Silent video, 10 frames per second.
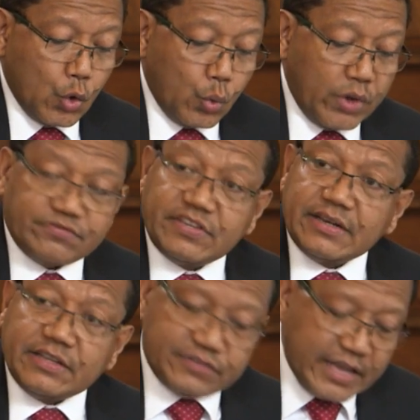We have
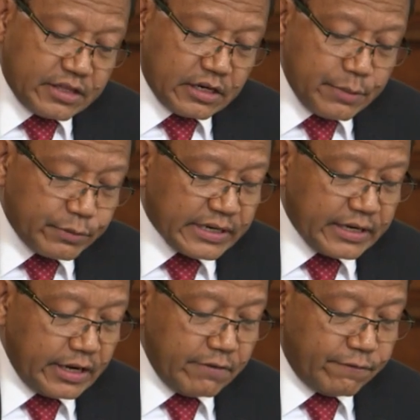seen the state
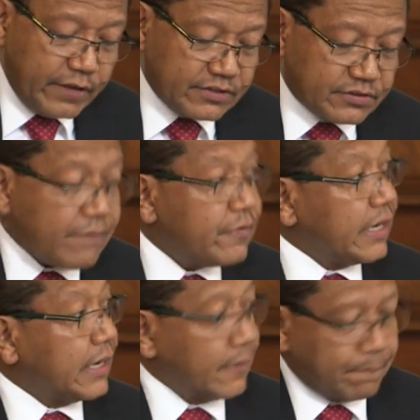deliberately inflict
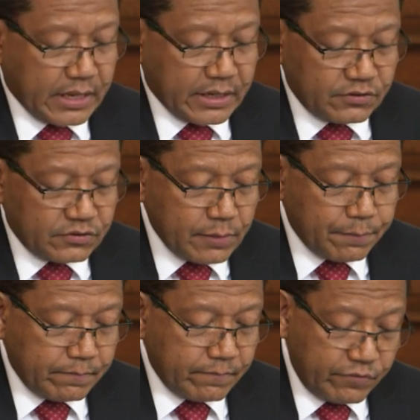suffering and instill
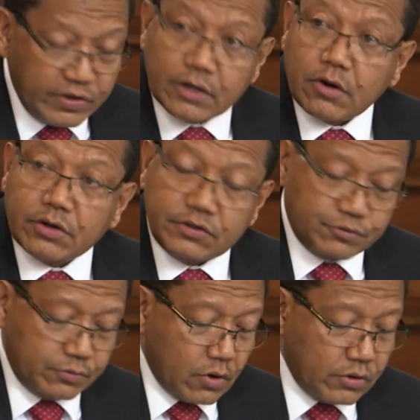fear on
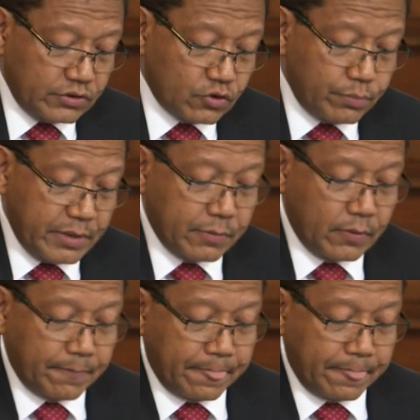its own people.